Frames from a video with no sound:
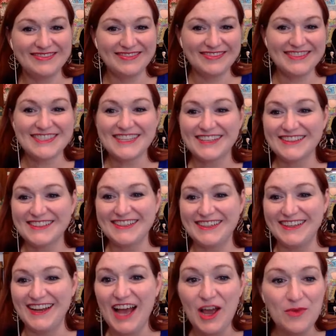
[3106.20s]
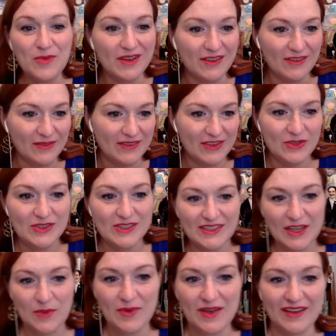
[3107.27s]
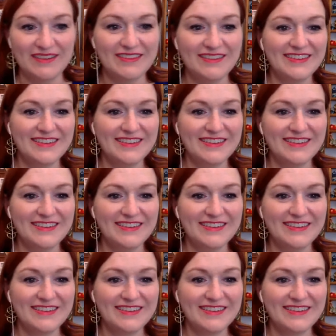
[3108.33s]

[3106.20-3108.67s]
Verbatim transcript: It sounds good. I will. You just say when.